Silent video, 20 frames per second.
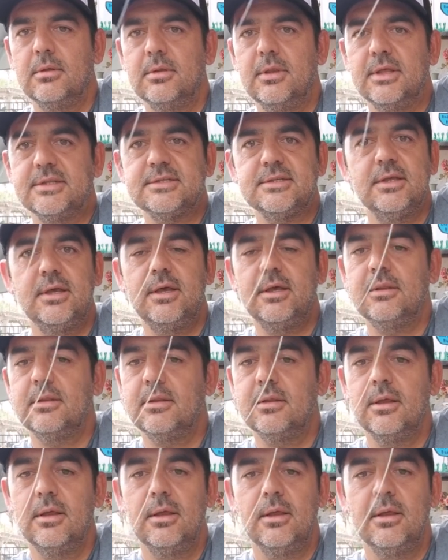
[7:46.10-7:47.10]
That's it.
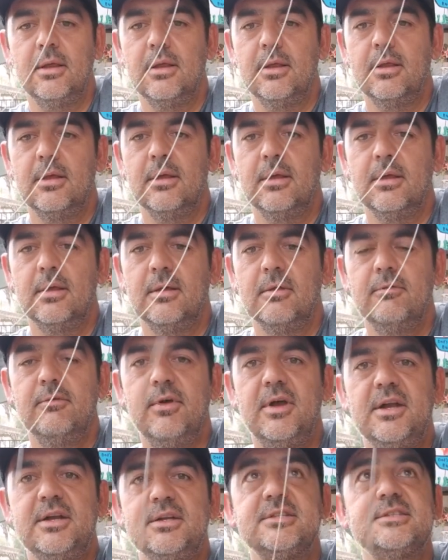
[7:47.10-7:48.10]

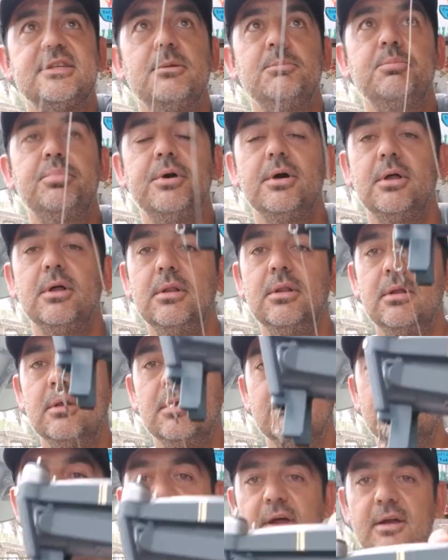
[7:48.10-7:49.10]
Very simple,
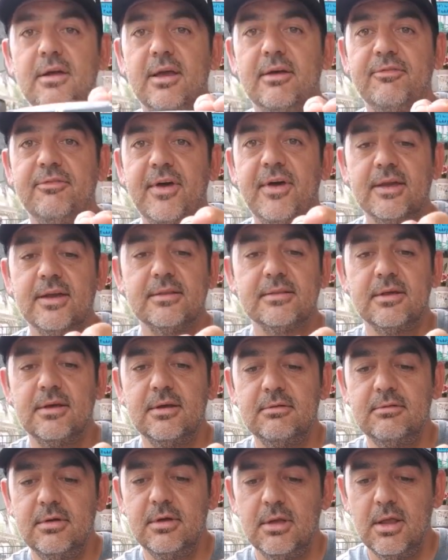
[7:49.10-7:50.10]
very
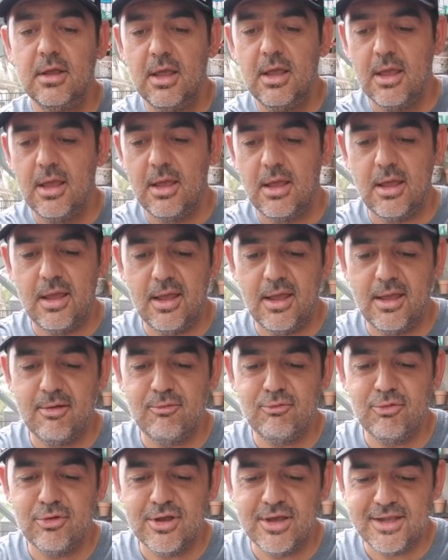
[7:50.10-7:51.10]
effective,
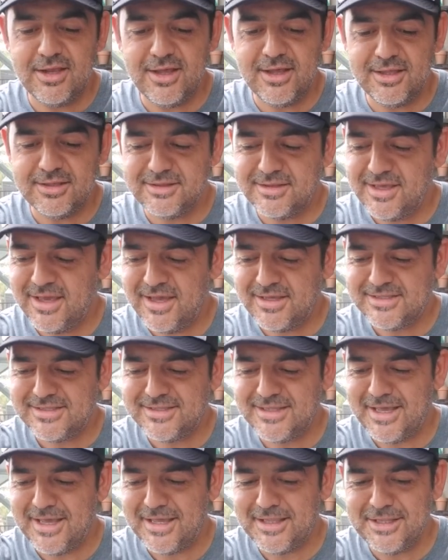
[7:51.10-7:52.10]
and we're gonna test
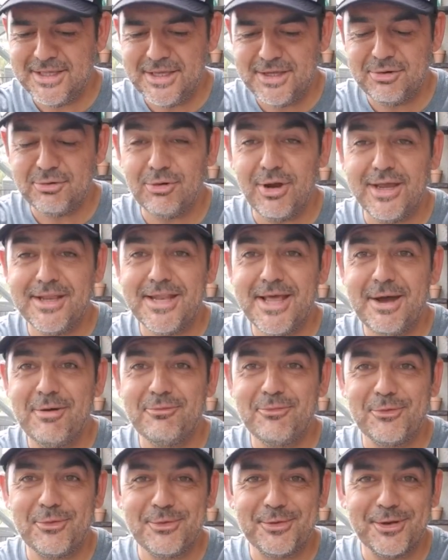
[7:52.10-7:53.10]
that right now
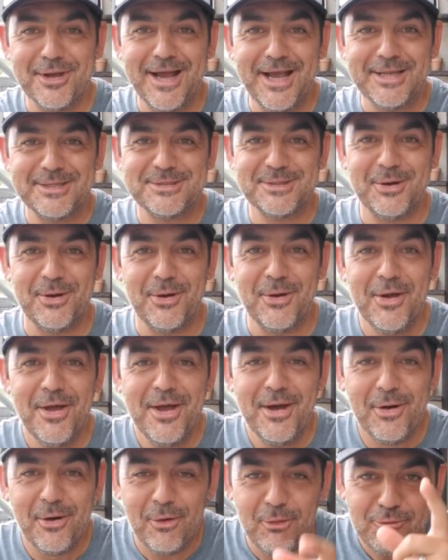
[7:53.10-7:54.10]
for you guys. So
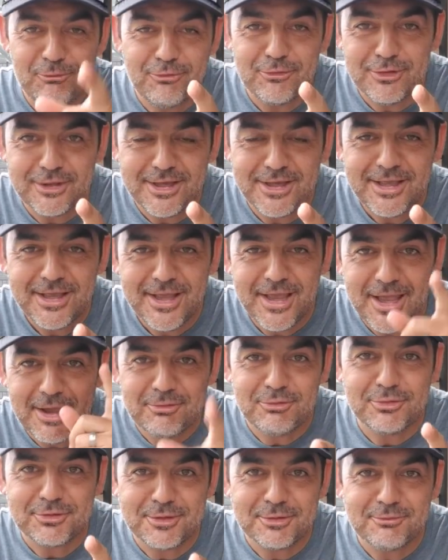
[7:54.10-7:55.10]
hopefully
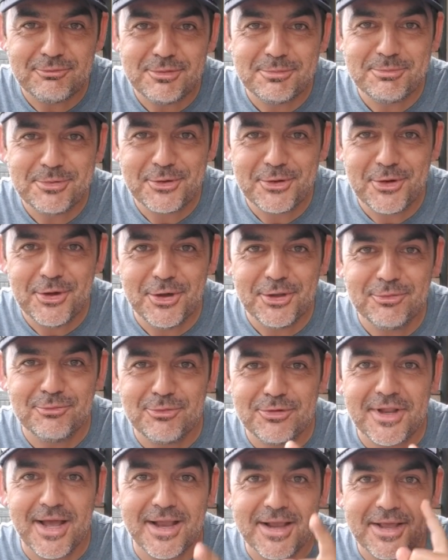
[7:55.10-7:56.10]
everything will be good. We're
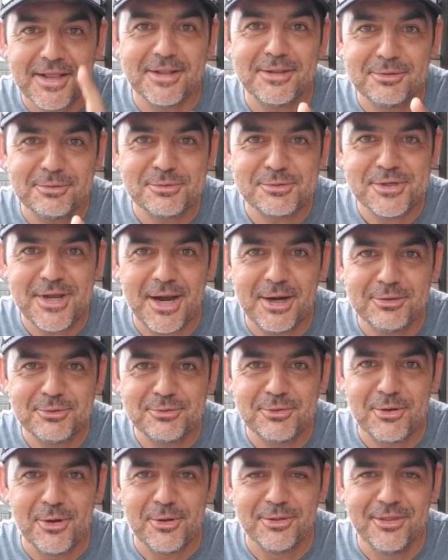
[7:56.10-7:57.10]
not gonna lose our
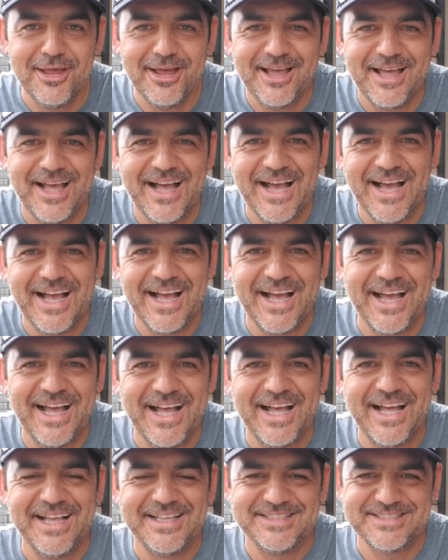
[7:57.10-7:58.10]
drone.
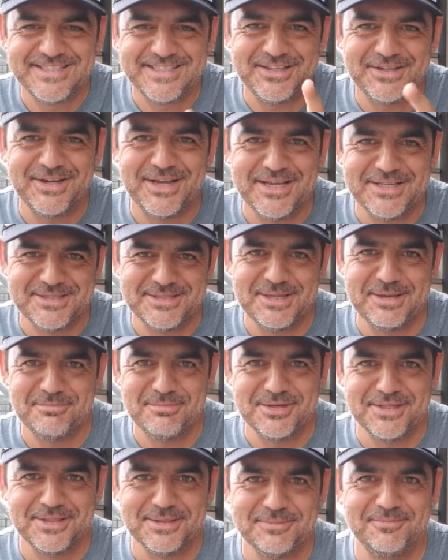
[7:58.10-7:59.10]
See you guys in a
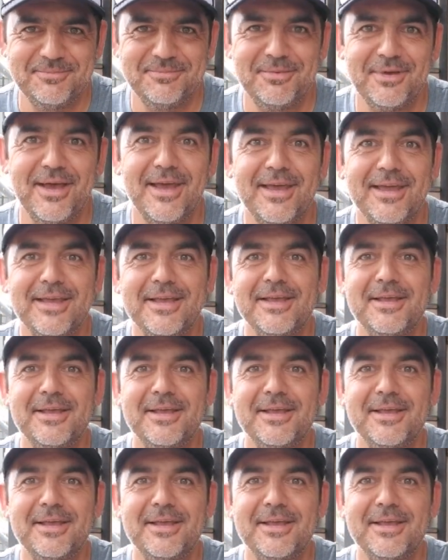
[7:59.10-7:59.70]
bit. Bye.